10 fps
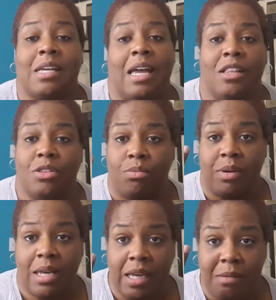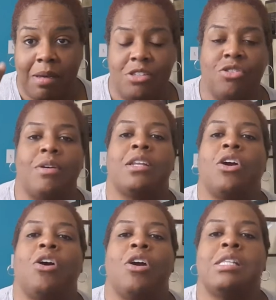I had three major credit
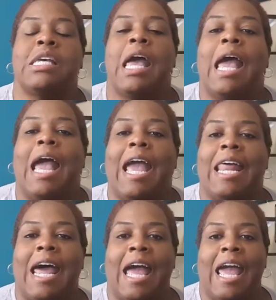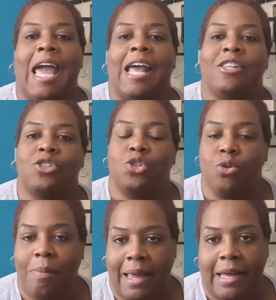cards, and I had
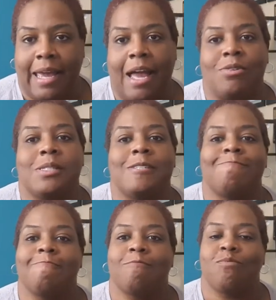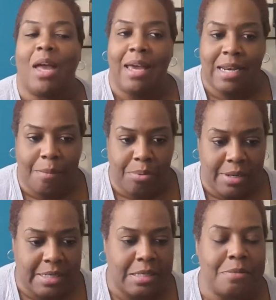two bank accounts, and I
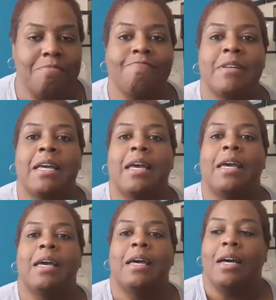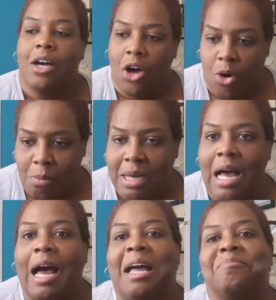printed them. Oh my
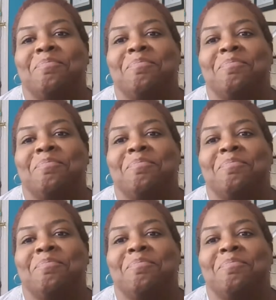God.